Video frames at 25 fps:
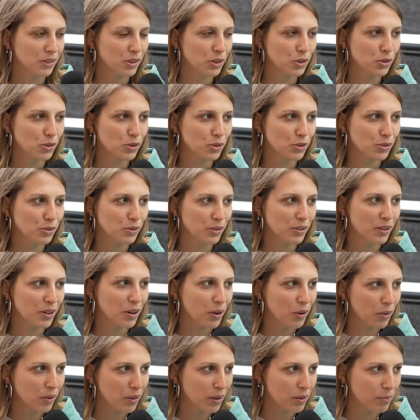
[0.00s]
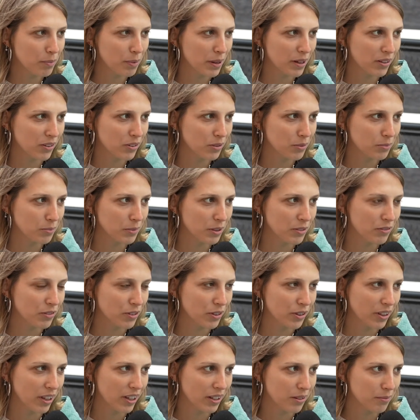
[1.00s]
You should know the person
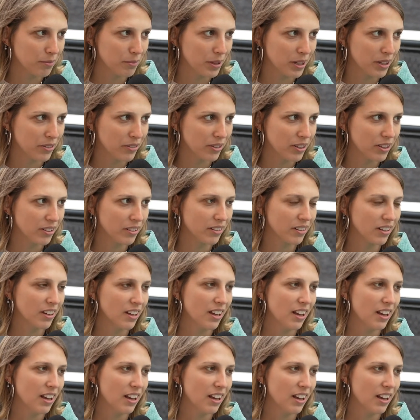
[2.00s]
before getting married.